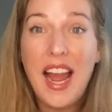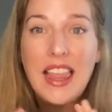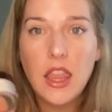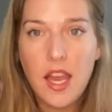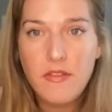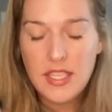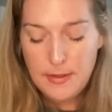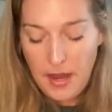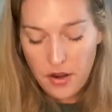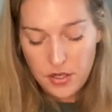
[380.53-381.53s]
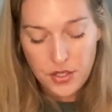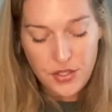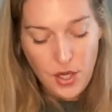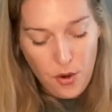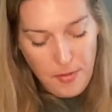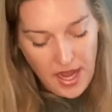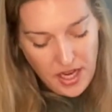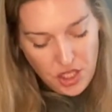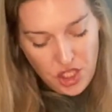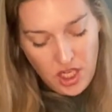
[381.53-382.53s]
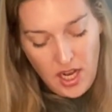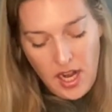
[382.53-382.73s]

I love this powder so much.